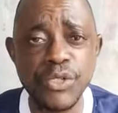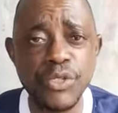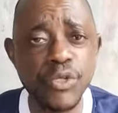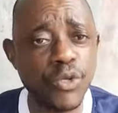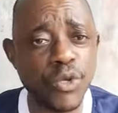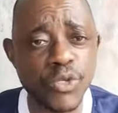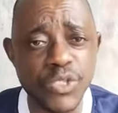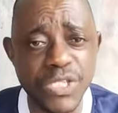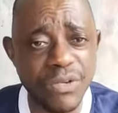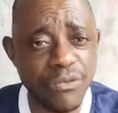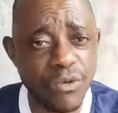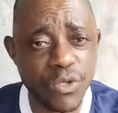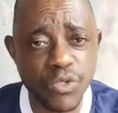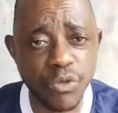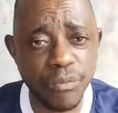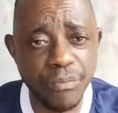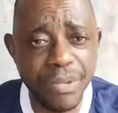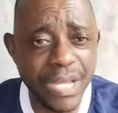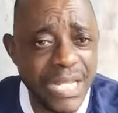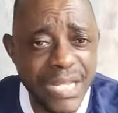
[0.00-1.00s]
you yourself
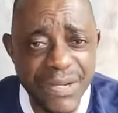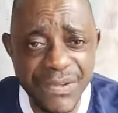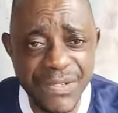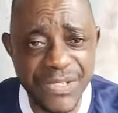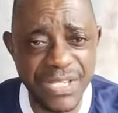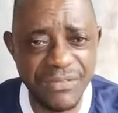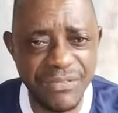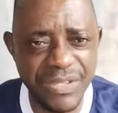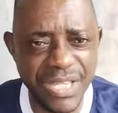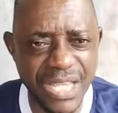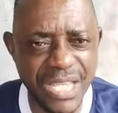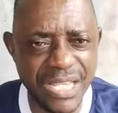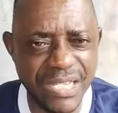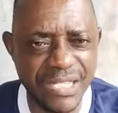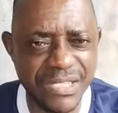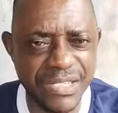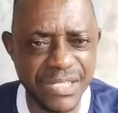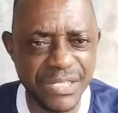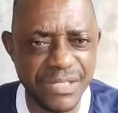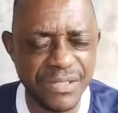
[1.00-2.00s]
also bear the receiving
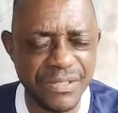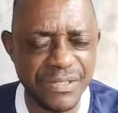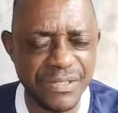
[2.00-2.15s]
end.